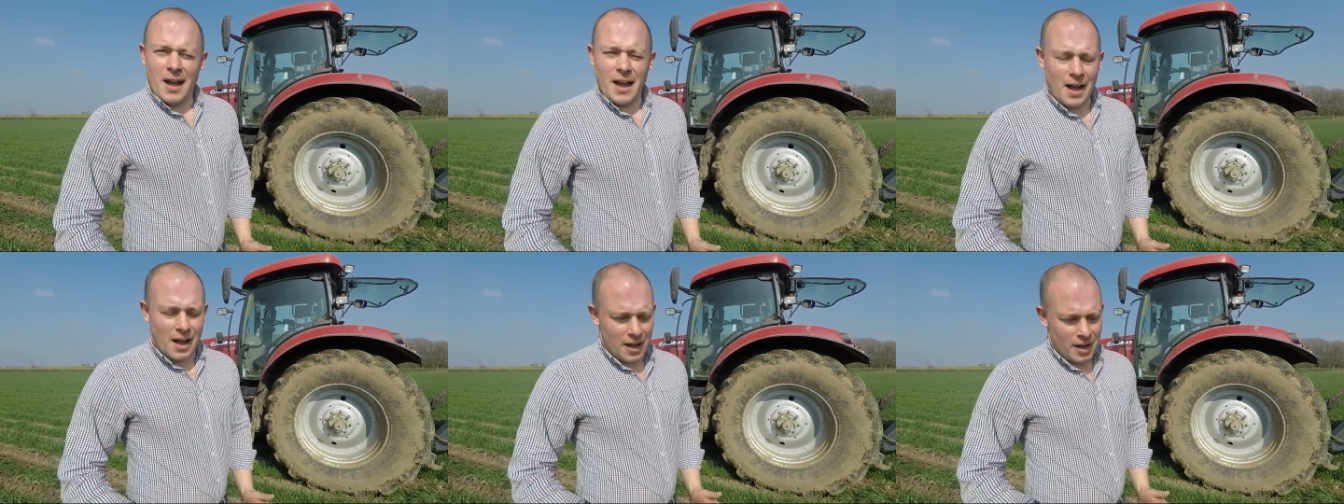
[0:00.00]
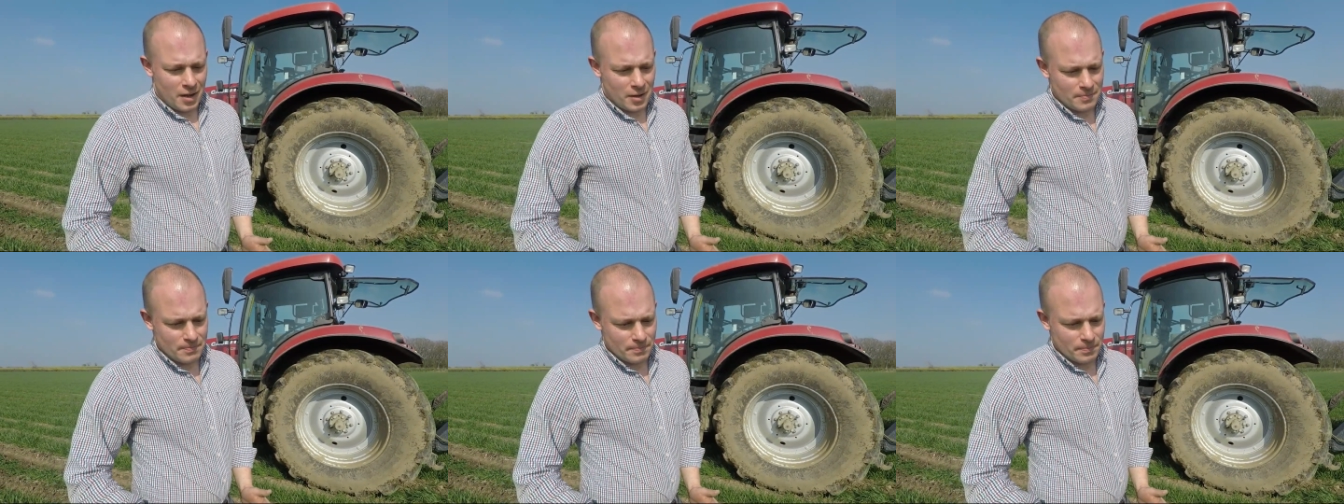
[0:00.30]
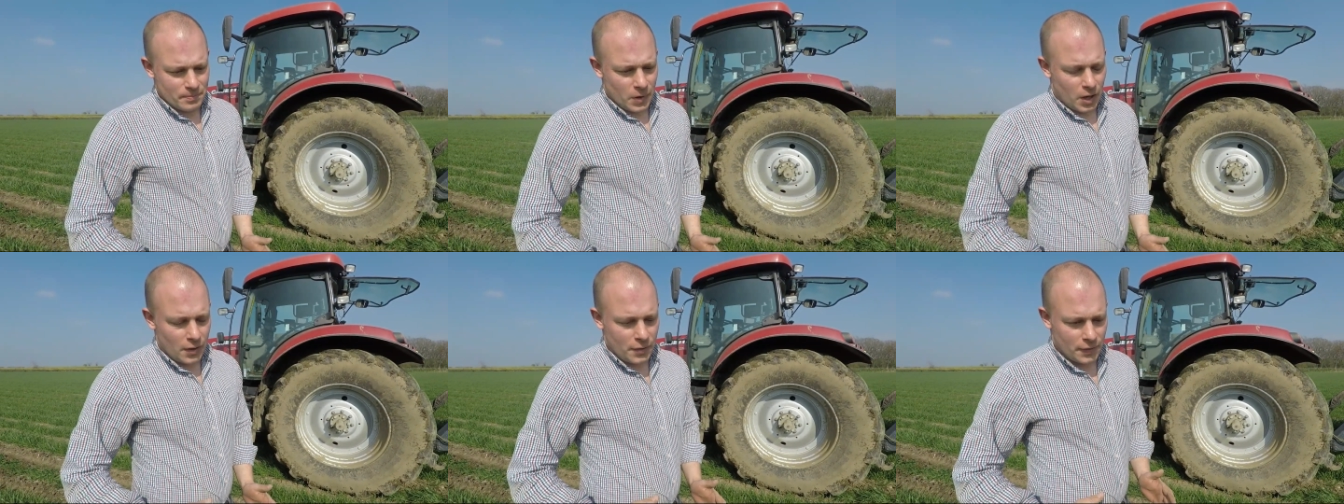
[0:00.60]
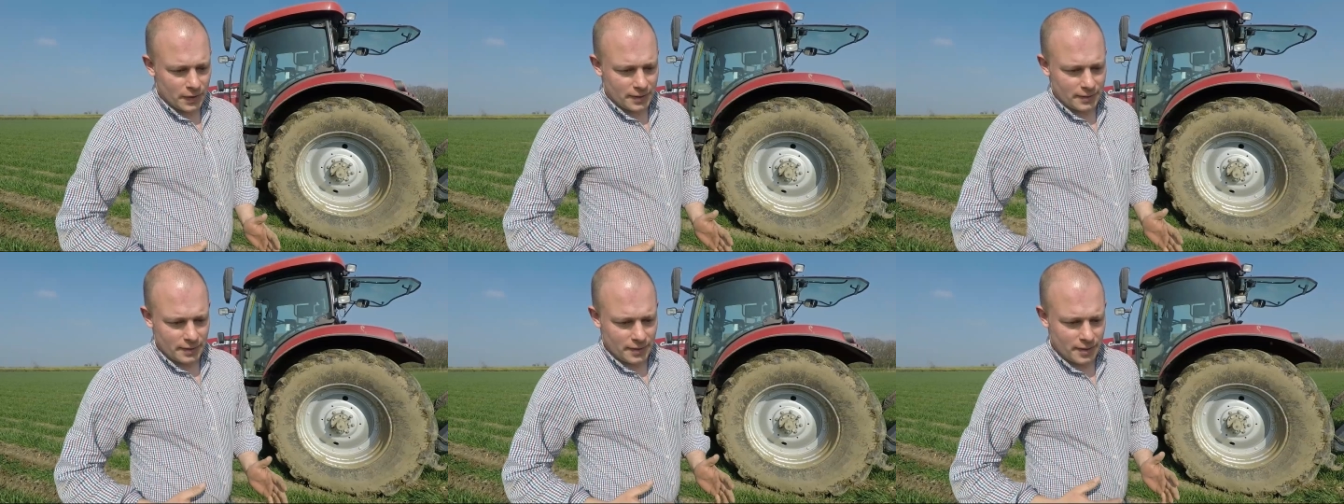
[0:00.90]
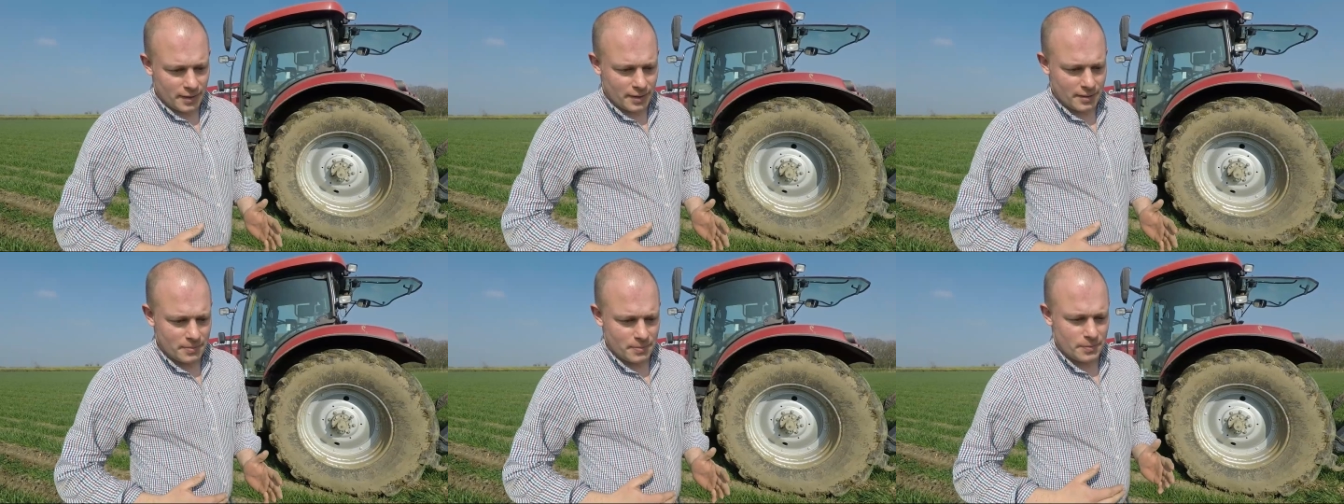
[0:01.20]
I think
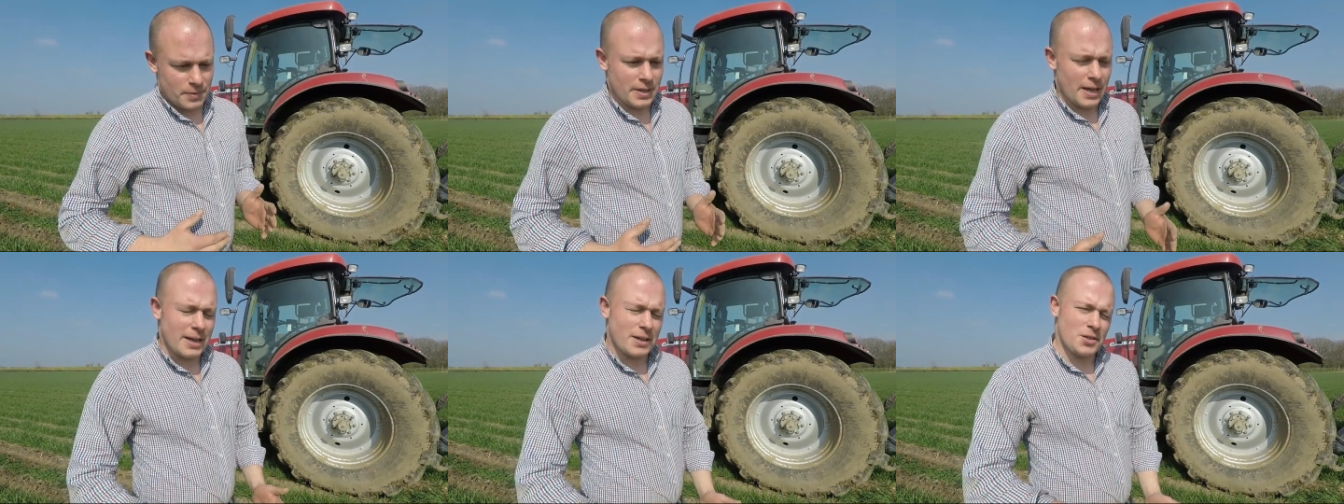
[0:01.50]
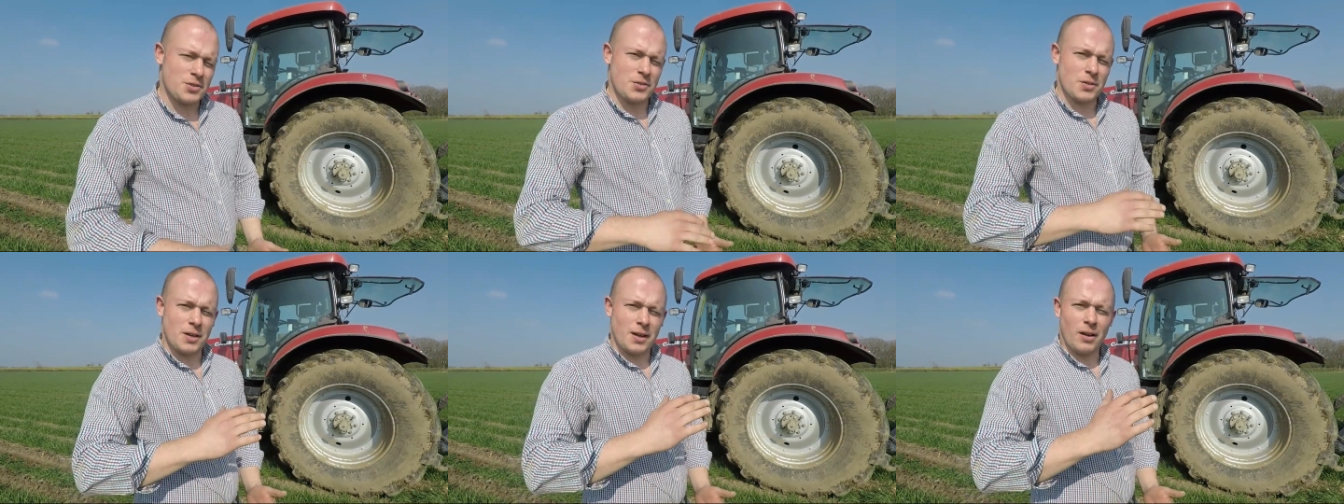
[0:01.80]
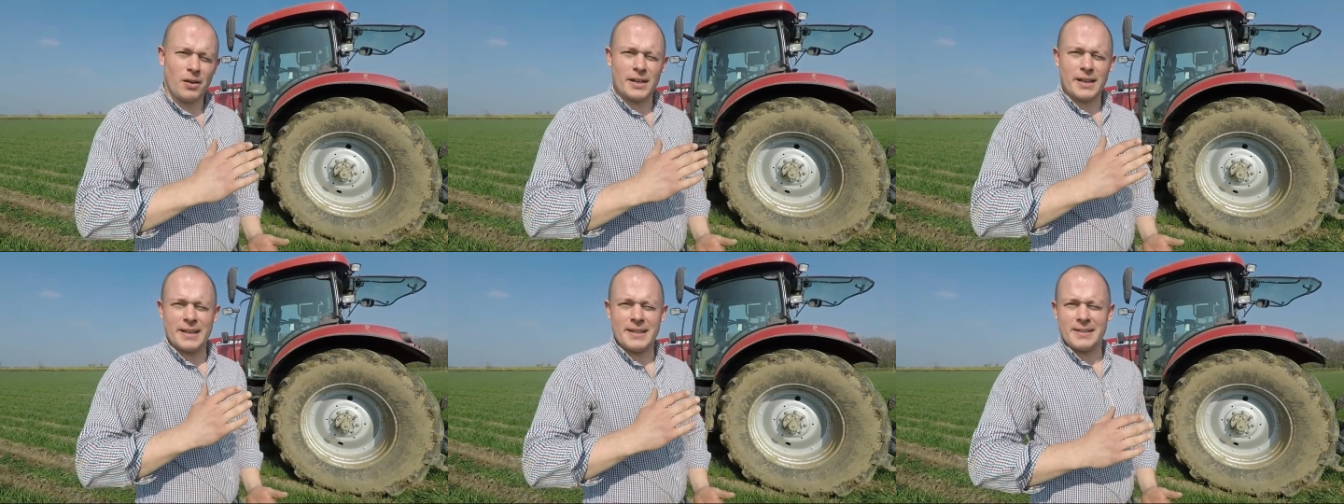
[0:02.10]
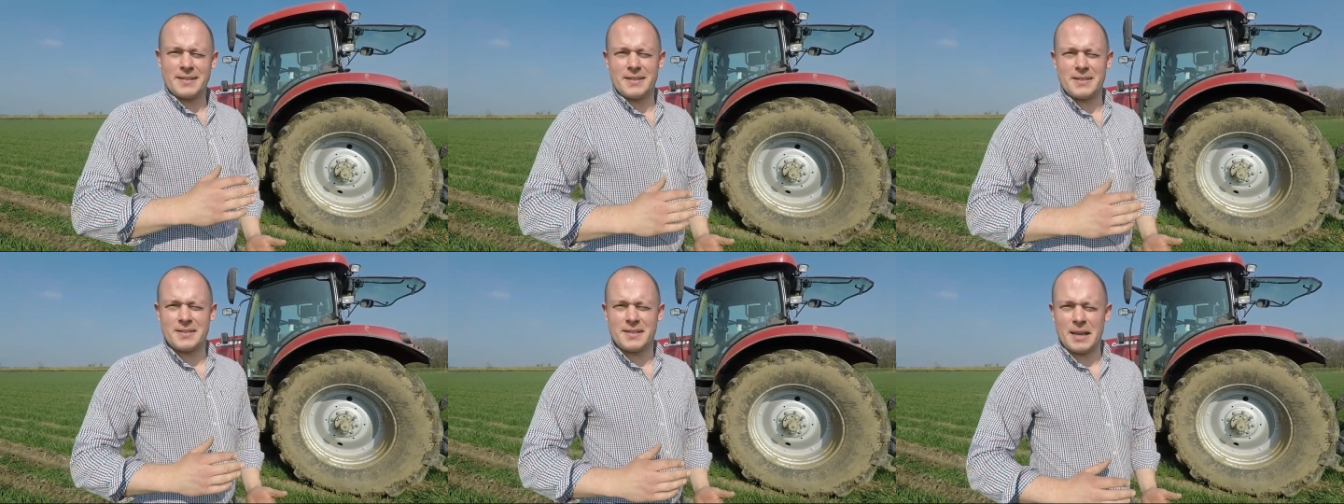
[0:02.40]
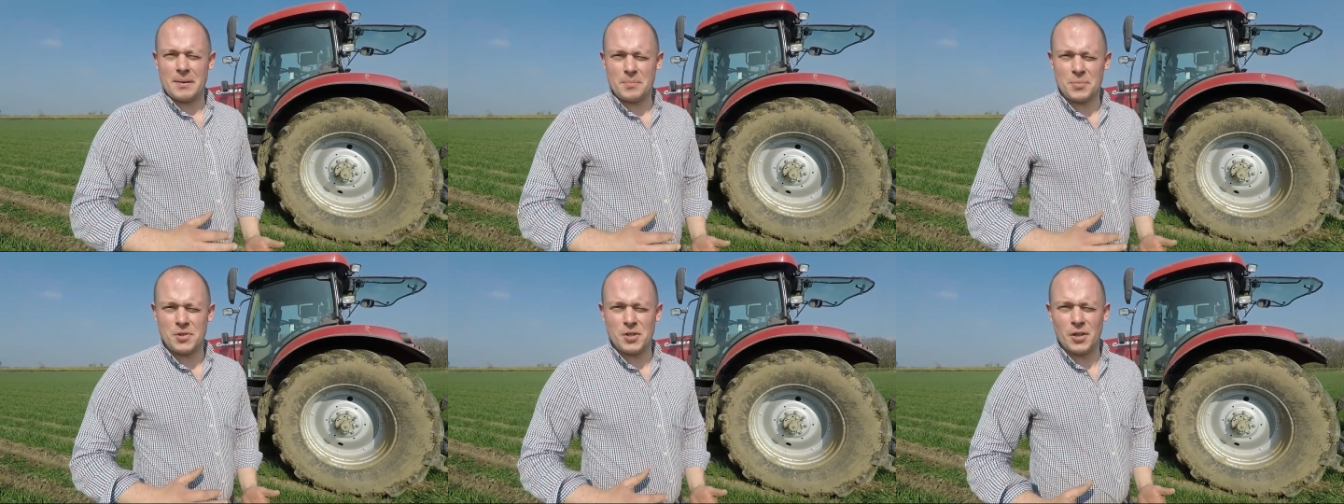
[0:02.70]
the extra light
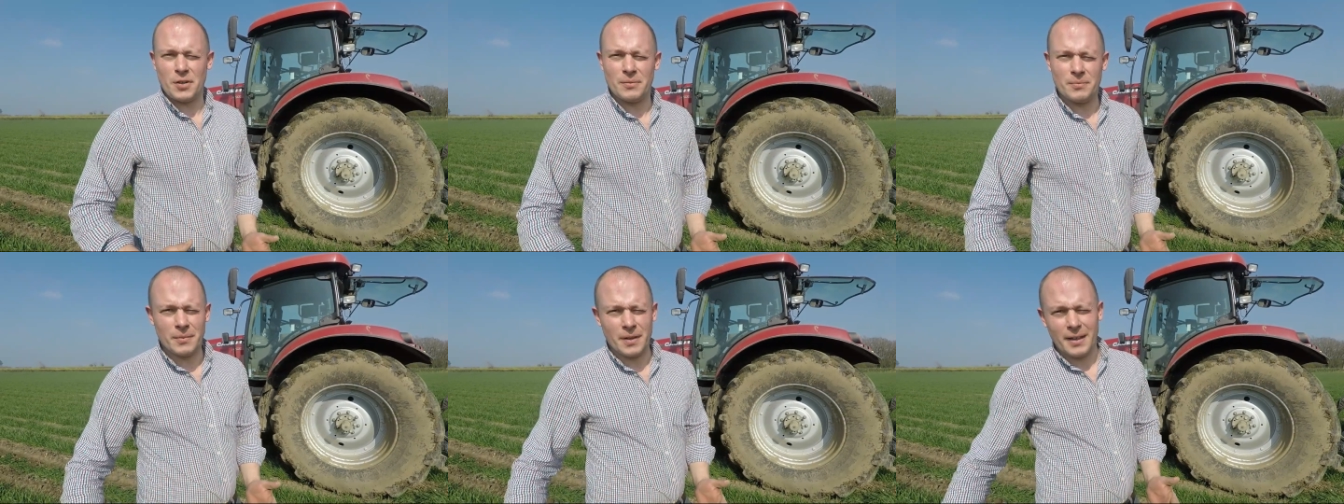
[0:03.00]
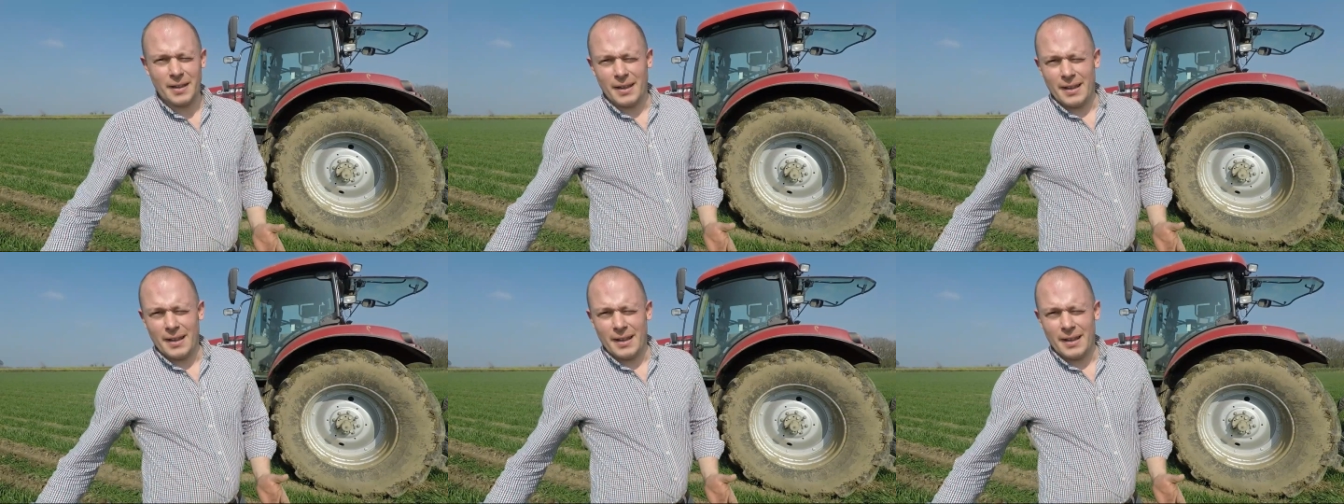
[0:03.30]
interception